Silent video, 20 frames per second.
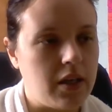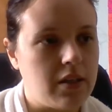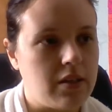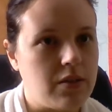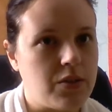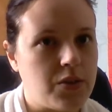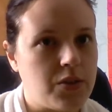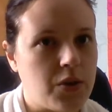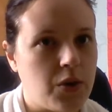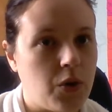
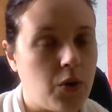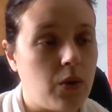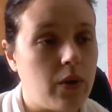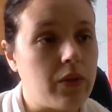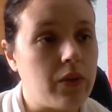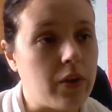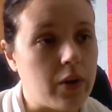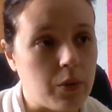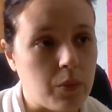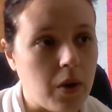And so
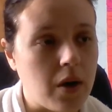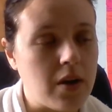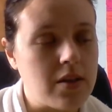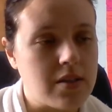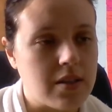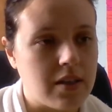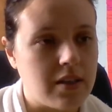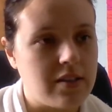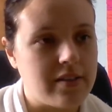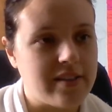there was
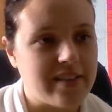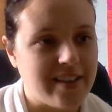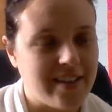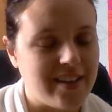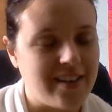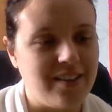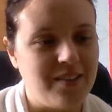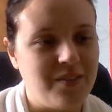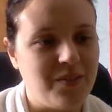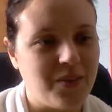an
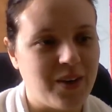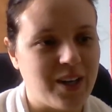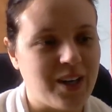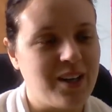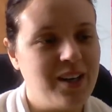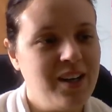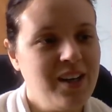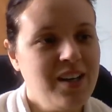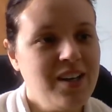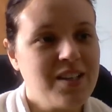incident
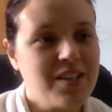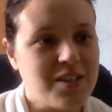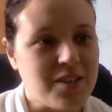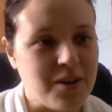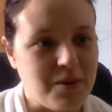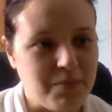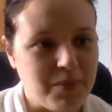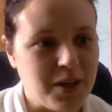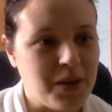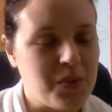where
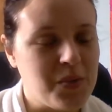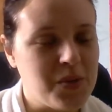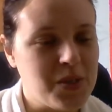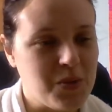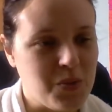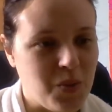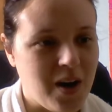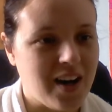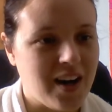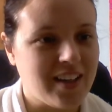somebody
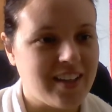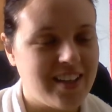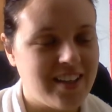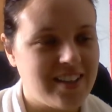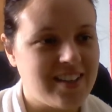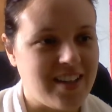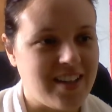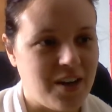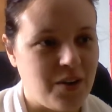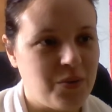was
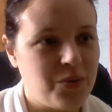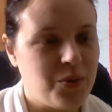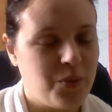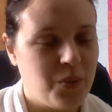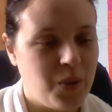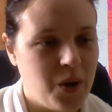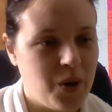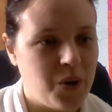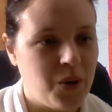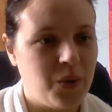walking down the
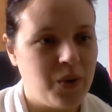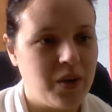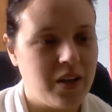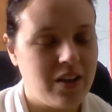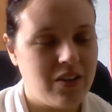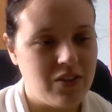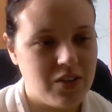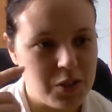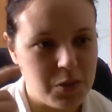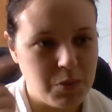road,
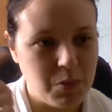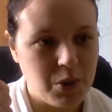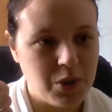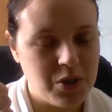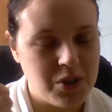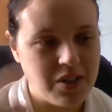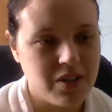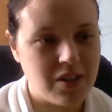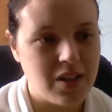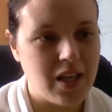and this
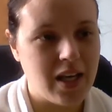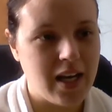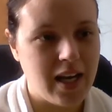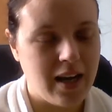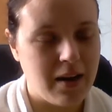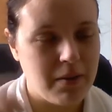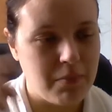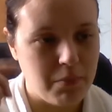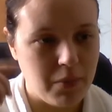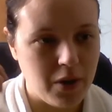person that
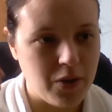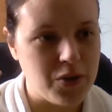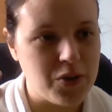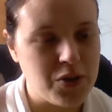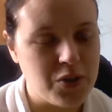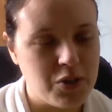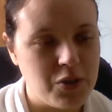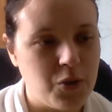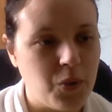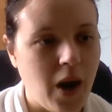had
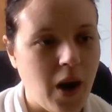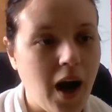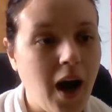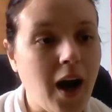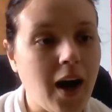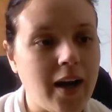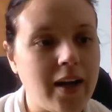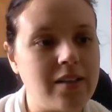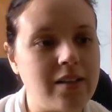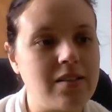mother's new
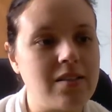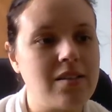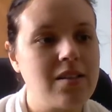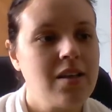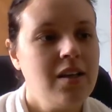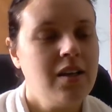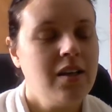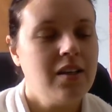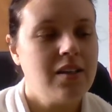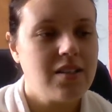eyes
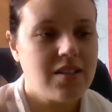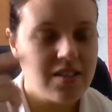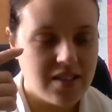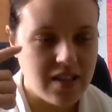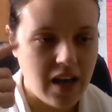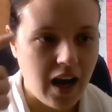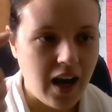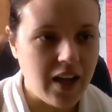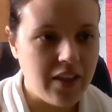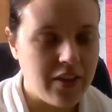
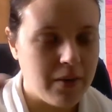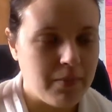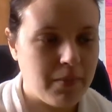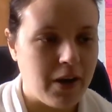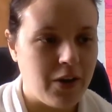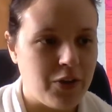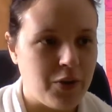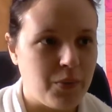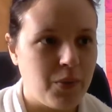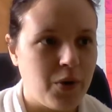saw them
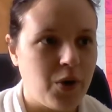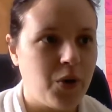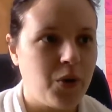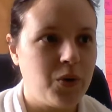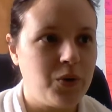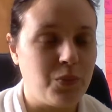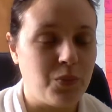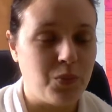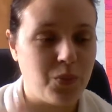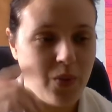on the
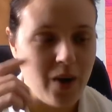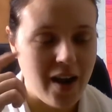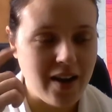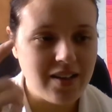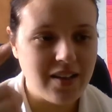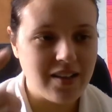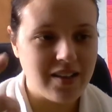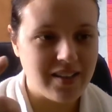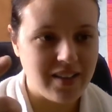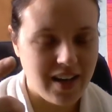road,
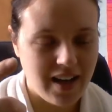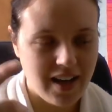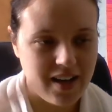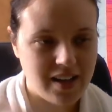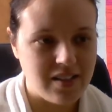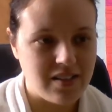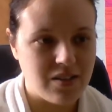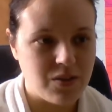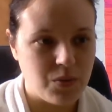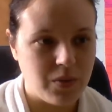
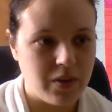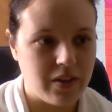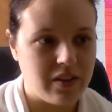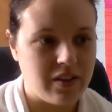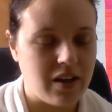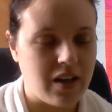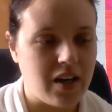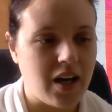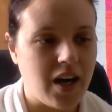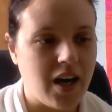recognized with
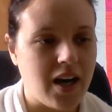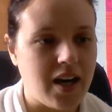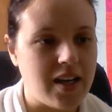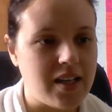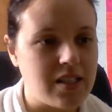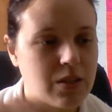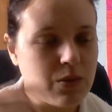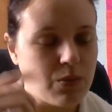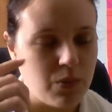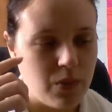that
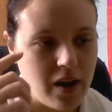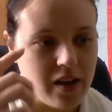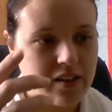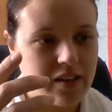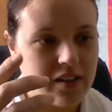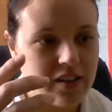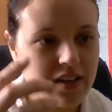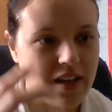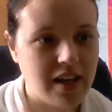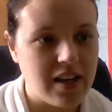eyes,
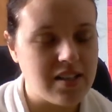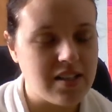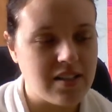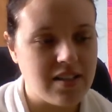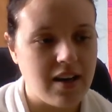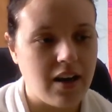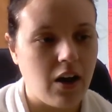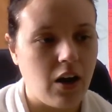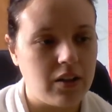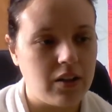recognized
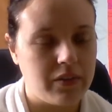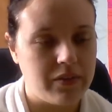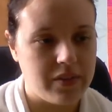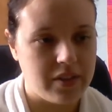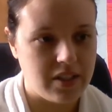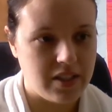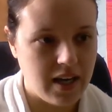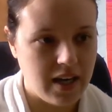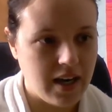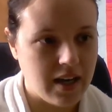all of
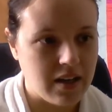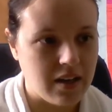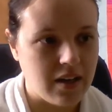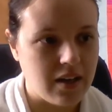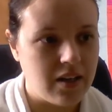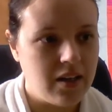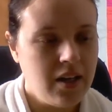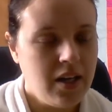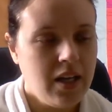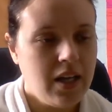the
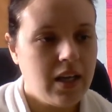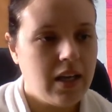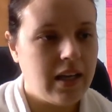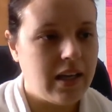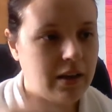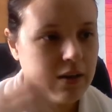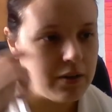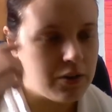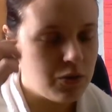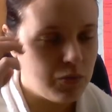data.
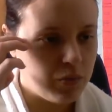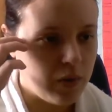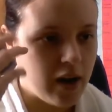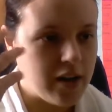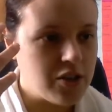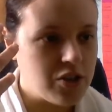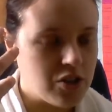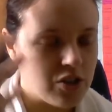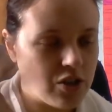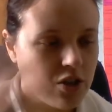It
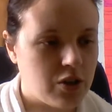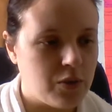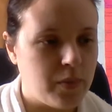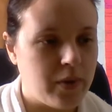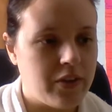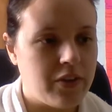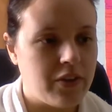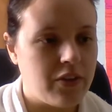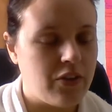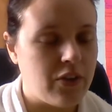registered
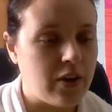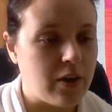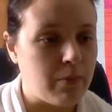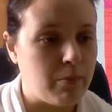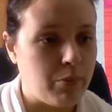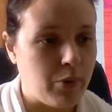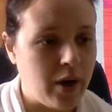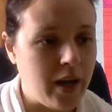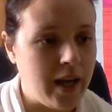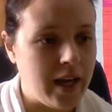within their
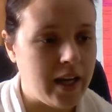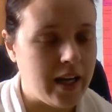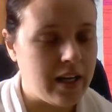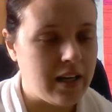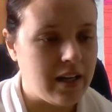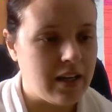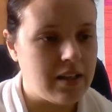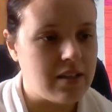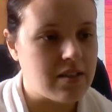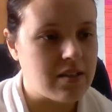
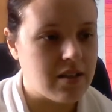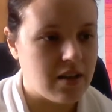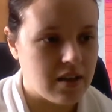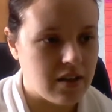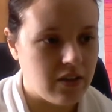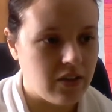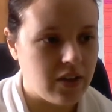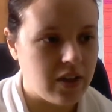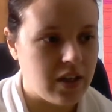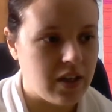brain, and
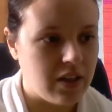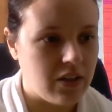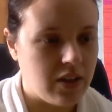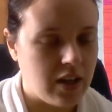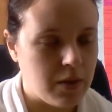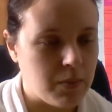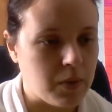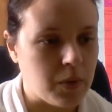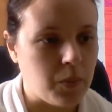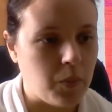suddenly
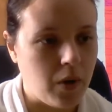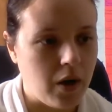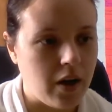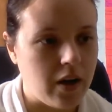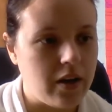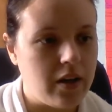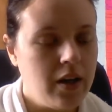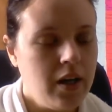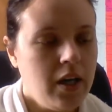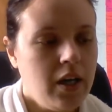they were
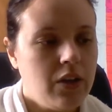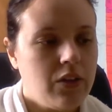one.